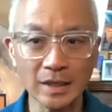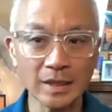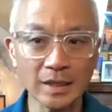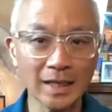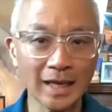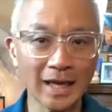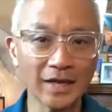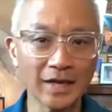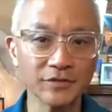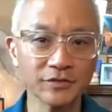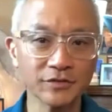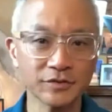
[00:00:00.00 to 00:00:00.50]

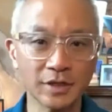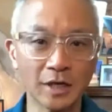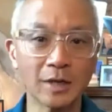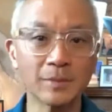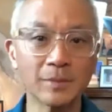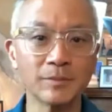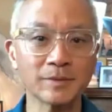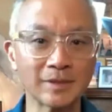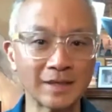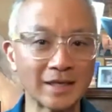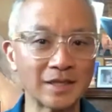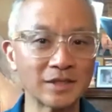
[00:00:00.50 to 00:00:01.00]
has an
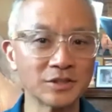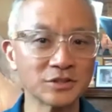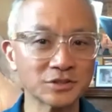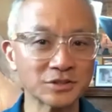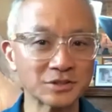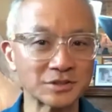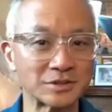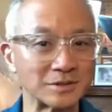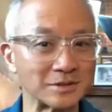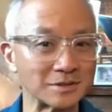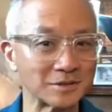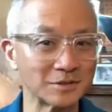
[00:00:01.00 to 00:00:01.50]

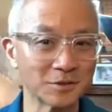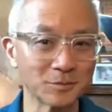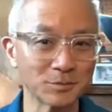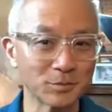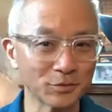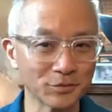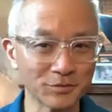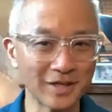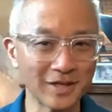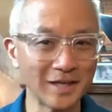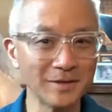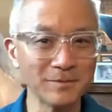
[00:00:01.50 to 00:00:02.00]
obligation to
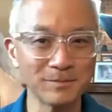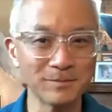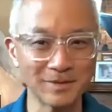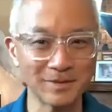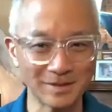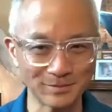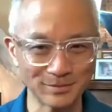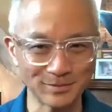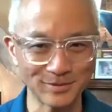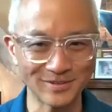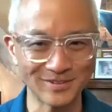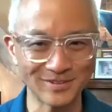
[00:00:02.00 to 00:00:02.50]
provide
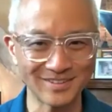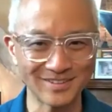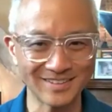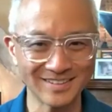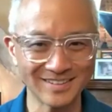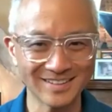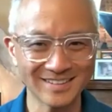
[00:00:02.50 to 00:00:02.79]
people.